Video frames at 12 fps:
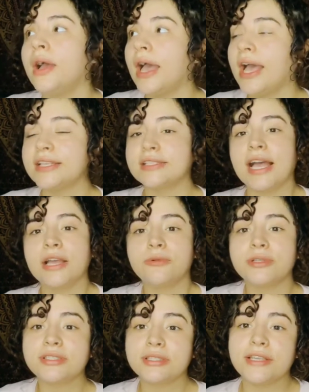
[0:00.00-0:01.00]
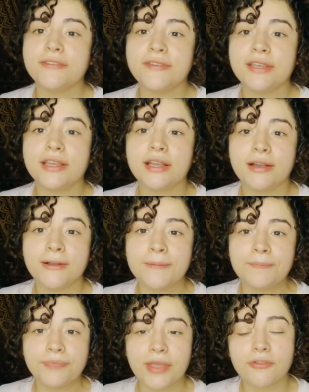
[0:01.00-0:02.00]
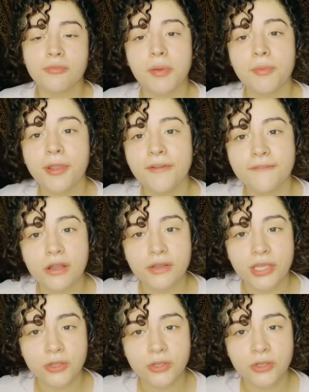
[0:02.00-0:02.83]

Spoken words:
As I was leaving, I remember I felt a